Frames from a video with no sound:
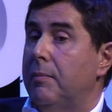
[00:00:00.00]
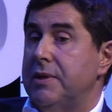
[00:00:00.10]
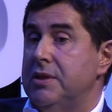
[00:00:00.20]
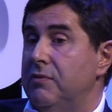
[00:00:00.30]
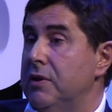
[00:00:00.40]

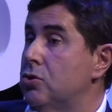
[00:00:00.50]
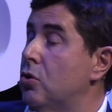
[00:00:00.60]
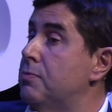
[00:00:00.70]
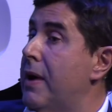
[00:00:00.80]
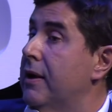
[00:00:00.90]
Pacific
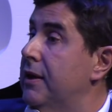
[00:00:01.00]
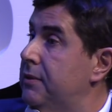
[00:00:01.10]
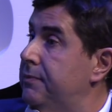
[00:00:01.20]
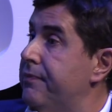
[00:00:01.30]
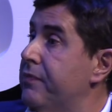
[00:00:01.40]
source market
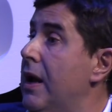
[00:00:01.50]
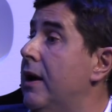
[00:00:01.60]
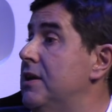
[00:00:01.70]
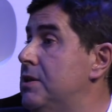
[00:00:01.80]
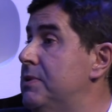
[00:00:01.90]

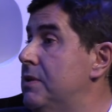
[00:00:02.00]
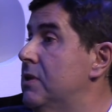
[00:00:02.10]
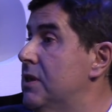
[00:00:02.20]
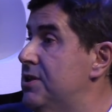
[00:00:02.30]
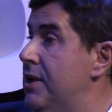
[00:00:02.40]
and Asia
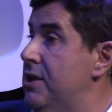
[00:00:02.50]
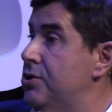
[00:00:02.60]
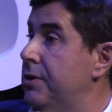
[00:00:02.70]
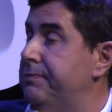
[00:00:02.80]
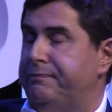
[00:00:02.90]
Pacific
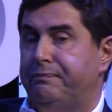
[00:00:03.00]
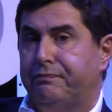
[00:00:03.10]
destination.